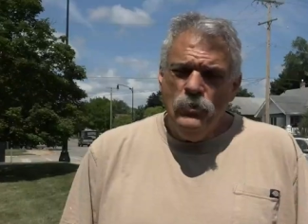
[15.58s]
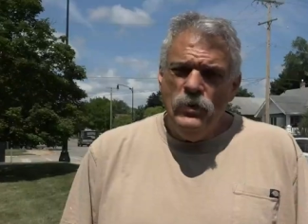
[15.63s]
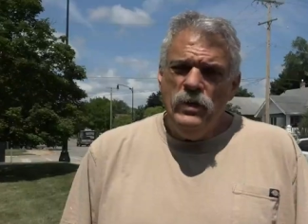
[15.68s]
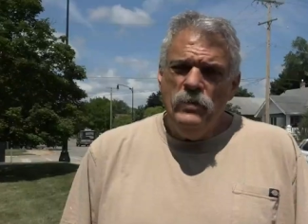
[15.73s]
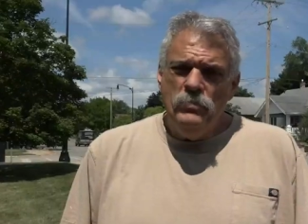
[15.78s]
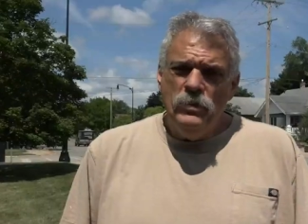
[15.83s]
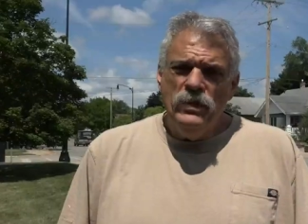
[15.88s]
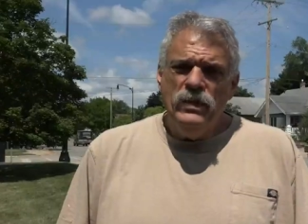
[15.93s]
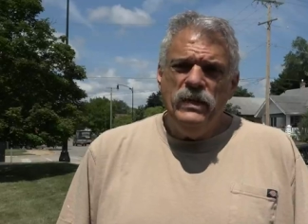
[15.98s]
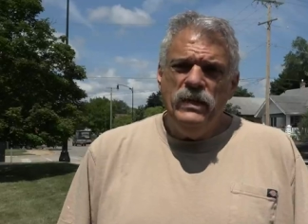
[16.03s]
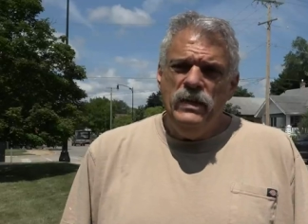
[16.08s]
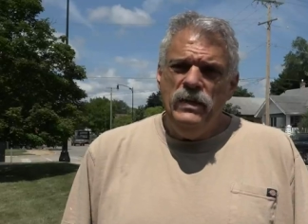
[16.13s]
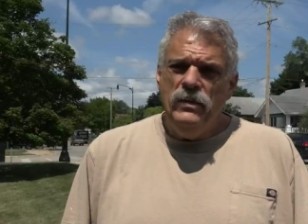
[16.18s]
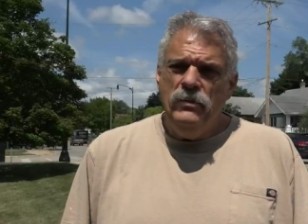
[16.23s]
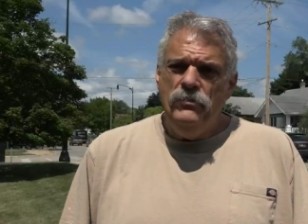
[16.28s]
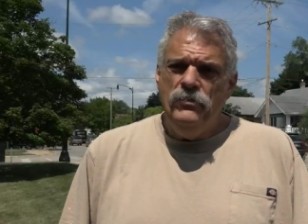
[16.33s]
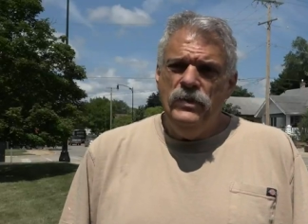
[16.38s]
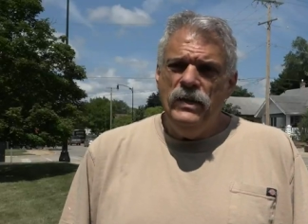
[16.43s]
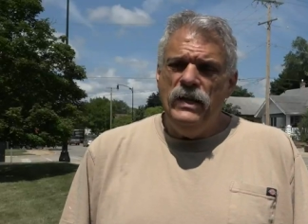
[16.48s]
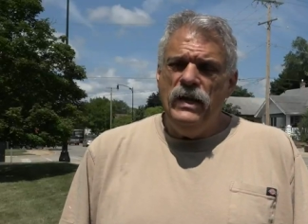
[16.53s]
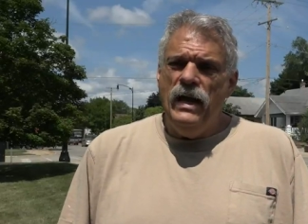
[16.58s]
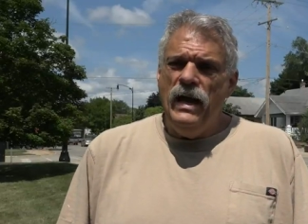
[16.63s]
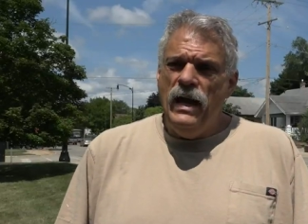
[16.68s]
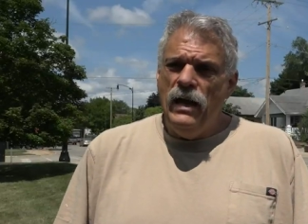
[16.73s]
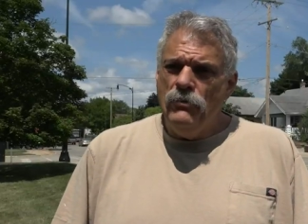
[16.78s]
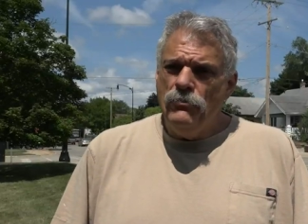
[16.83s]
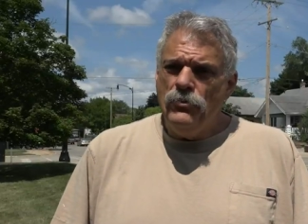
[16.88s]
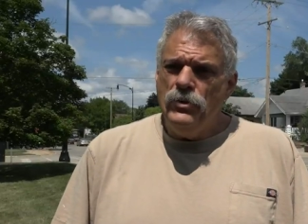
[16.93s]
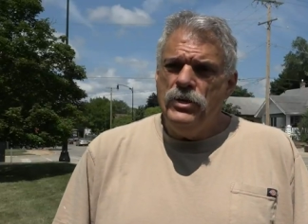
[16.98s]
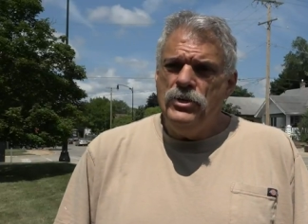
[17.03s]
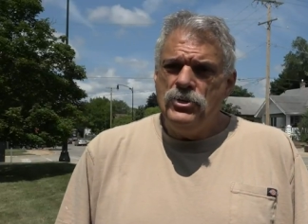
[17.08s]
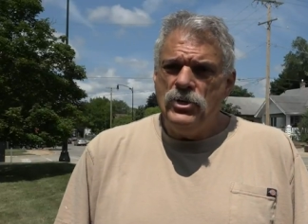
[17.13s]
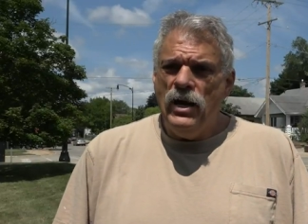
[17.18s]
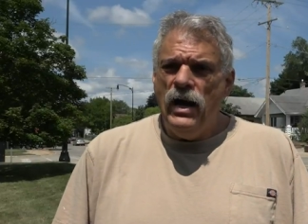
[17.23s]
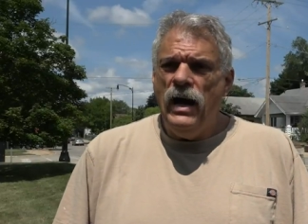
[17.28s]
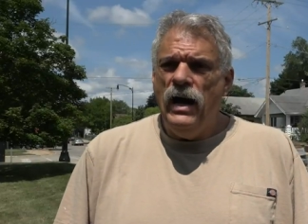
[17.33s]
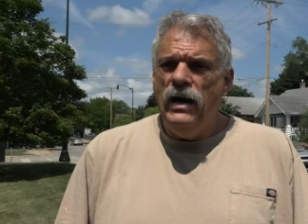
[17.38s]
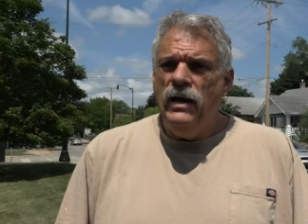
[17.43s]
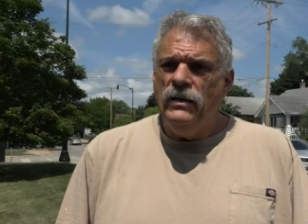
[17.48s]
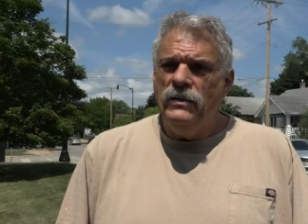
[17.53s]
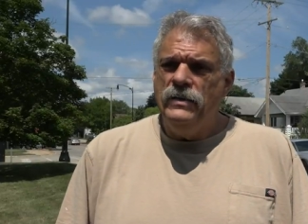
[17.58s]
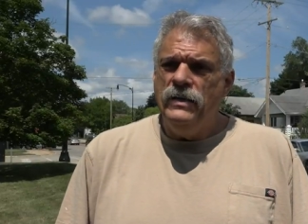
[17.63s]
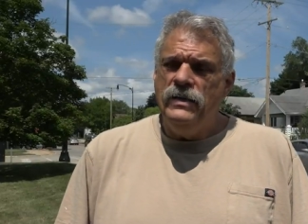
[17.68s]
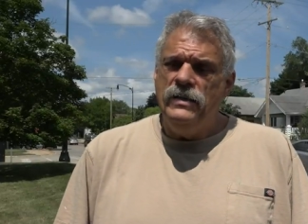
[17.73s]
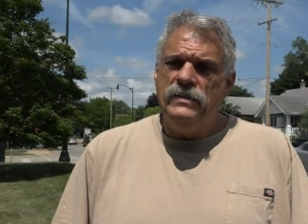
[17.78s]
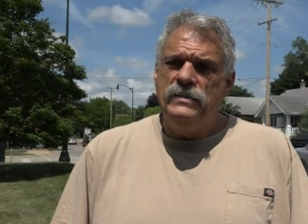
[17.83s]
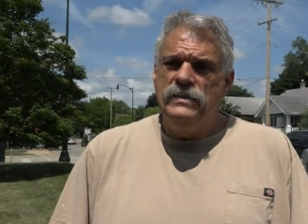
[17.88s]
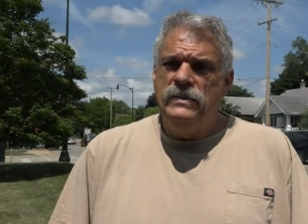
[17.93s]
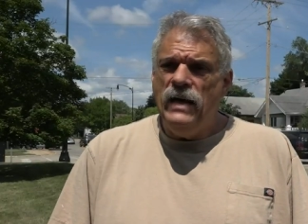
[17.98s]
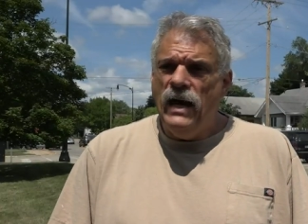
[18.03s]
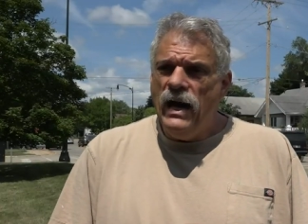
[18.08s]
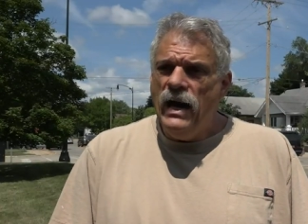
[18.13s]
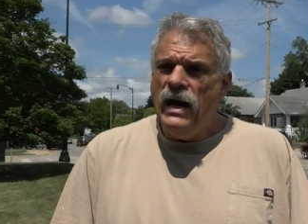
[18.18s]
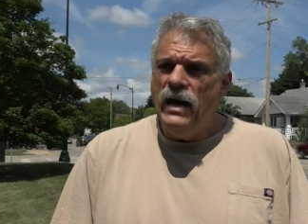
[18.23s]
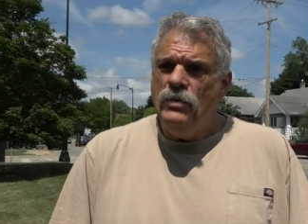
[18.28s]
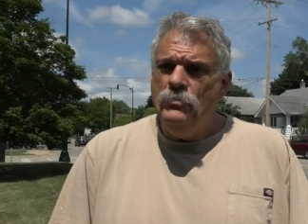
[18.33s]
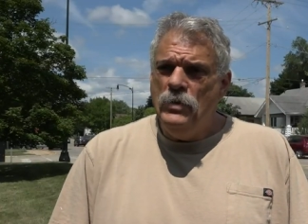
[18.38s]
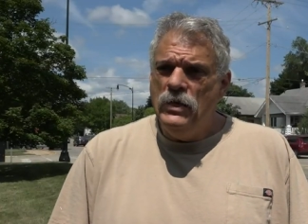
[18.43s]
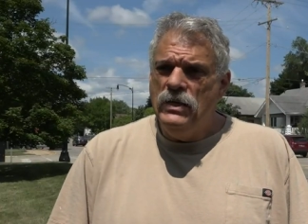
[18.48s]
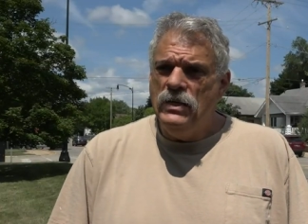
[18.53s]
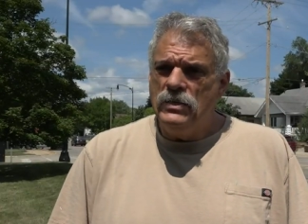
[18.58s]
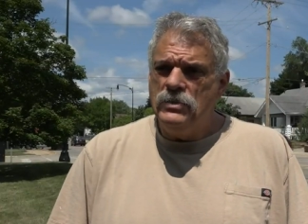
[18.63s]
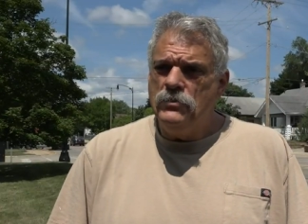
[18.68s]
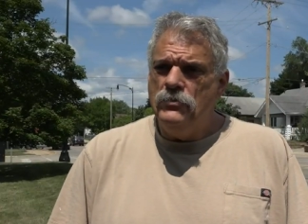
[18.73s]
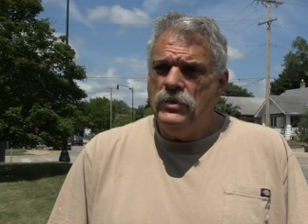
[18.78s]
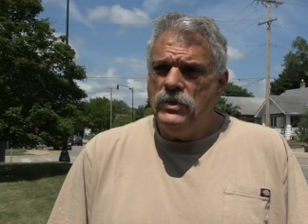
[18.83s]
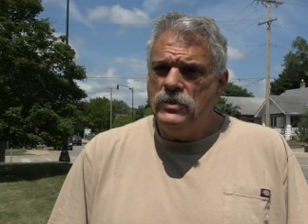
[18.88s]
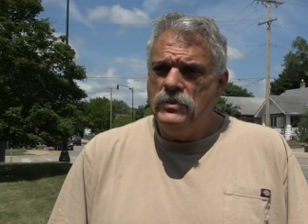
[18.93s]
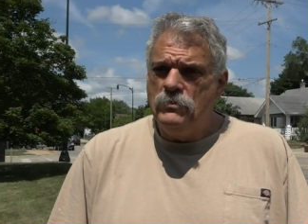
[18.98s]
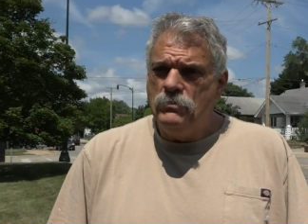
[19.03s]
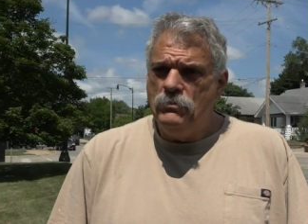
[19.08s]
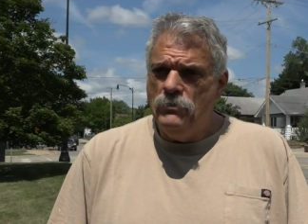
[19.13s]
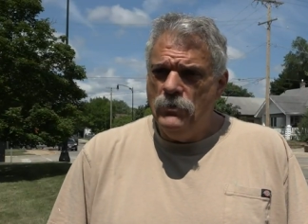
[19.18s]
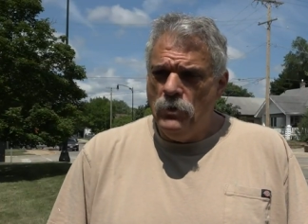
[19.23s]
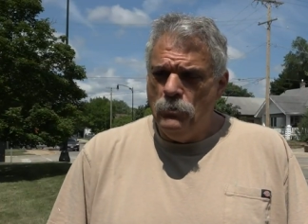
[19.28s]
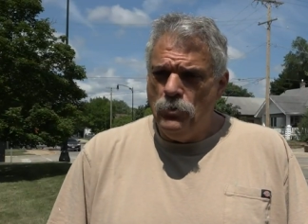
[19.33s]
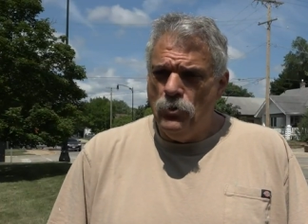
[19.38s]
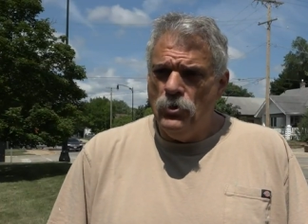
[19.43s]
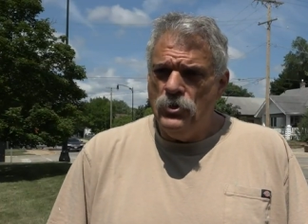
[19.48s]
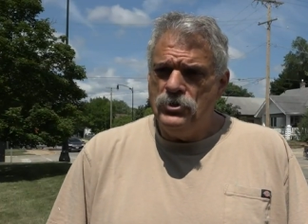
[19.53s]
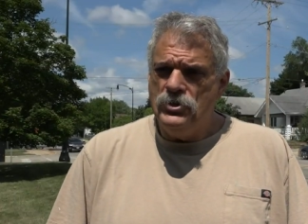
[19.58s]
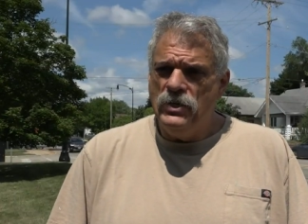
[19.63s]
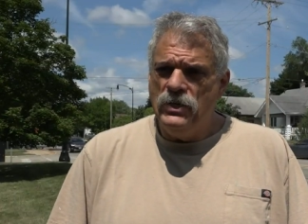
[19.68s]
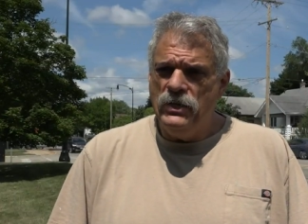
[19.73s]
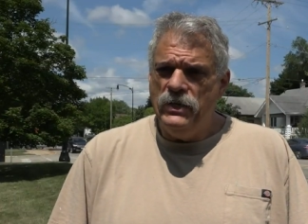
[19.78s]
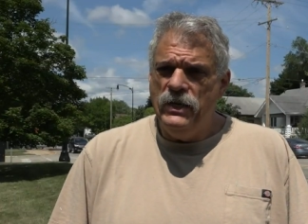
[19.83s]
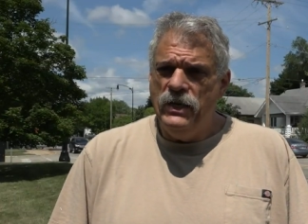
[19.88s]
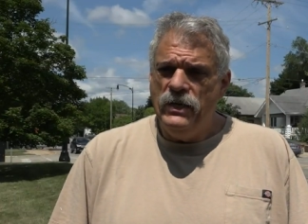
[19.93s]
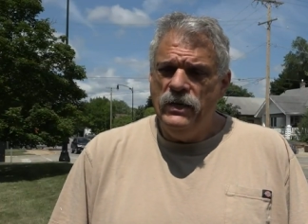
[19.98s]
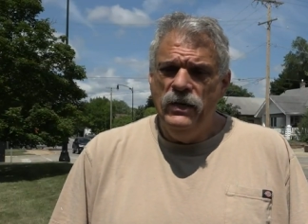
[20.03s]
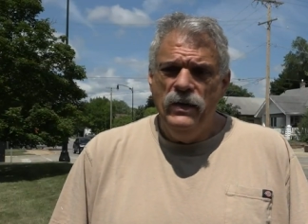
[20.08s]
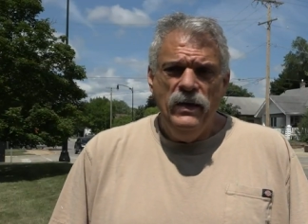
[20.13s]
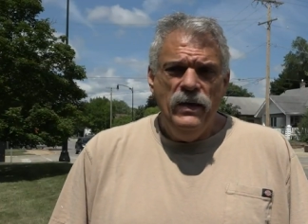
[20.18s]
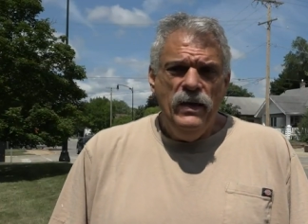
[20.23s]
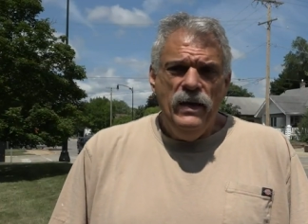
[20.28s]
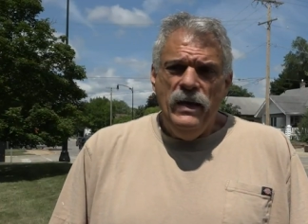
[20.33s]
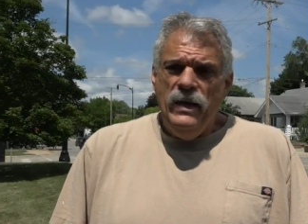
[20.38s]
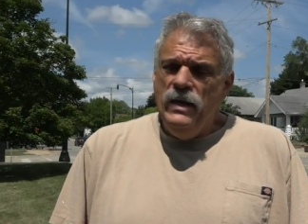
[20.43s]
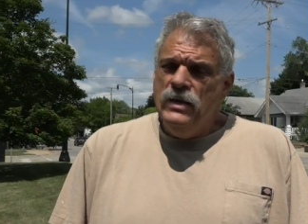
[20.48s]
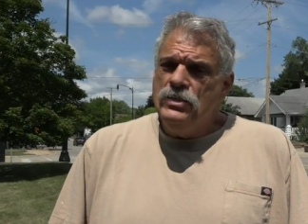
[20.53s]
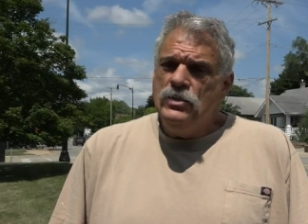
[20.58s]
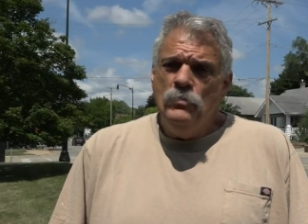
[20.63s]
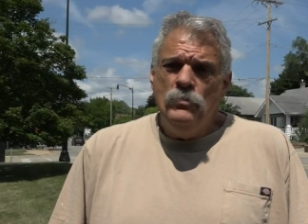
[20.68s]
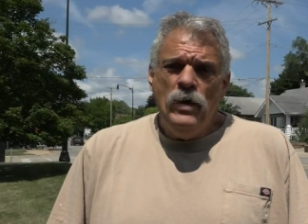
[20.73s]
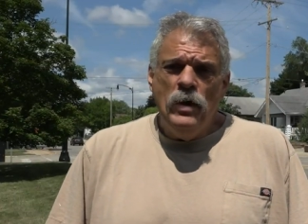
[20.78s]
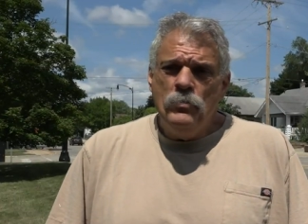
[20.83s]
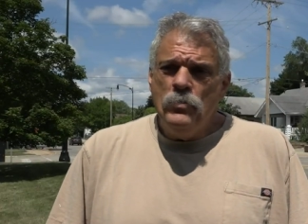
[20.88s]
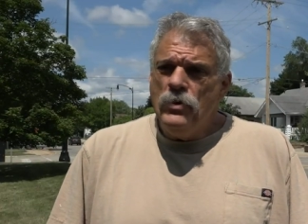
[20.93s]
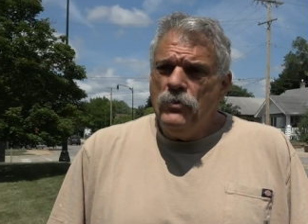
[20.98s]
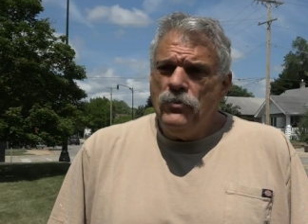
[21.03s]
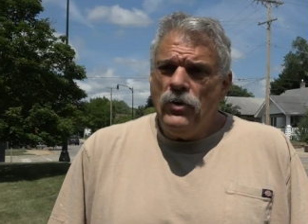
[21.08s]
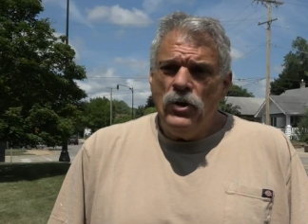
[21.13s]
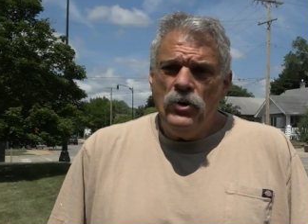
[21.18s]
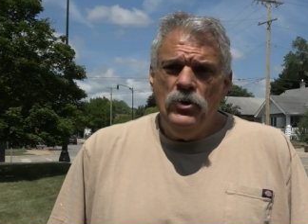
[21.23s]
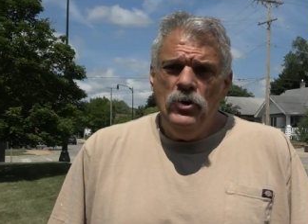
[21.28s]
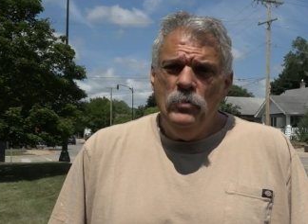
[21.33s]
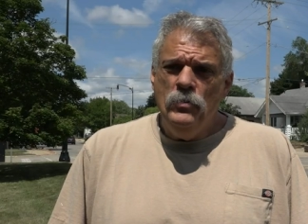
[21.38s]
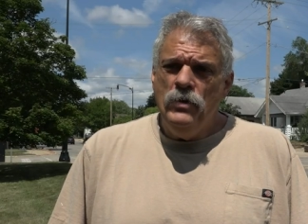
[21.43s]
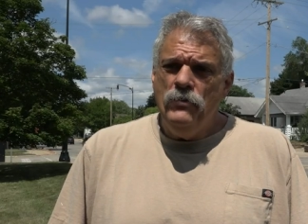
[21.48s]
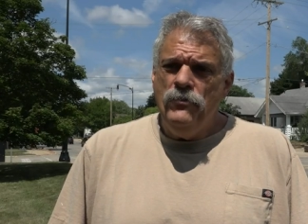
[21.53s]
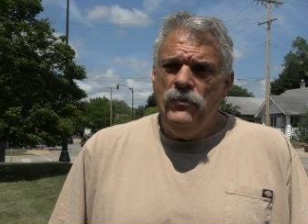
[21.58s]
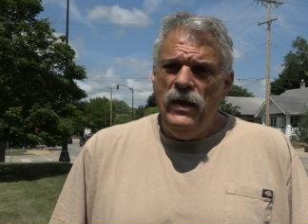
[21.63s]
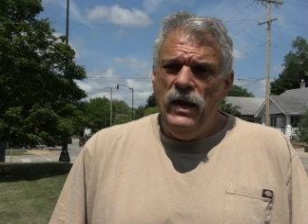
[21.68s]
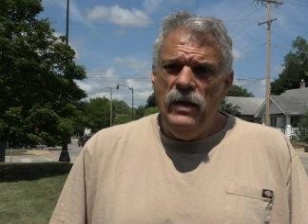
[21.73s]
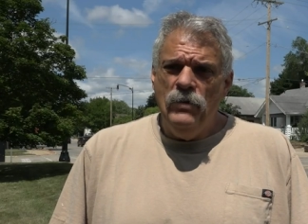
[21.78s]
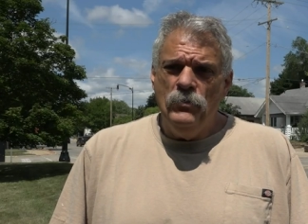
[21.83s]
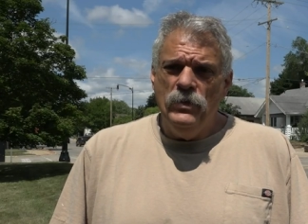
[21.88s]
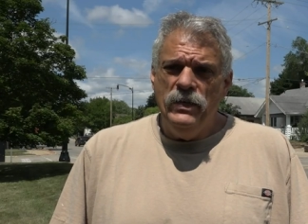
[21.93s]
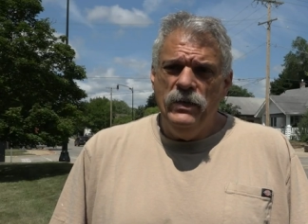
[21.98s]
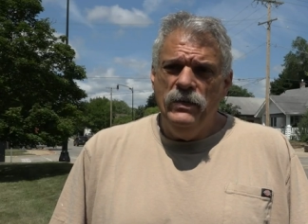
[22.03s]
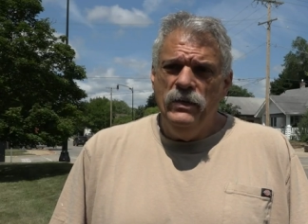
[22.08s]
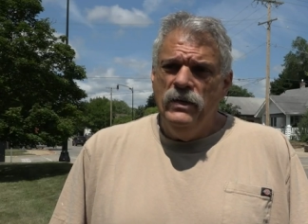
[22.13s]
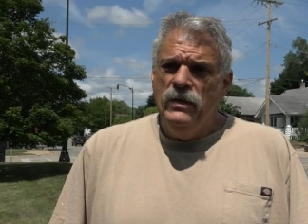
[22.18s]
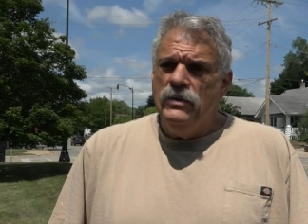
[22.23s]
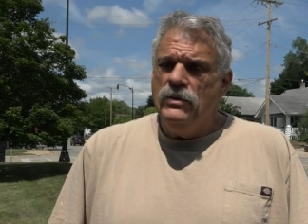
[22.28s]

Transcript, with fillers: We believe that every child that has died because of this abortion clinic is a member of our human family.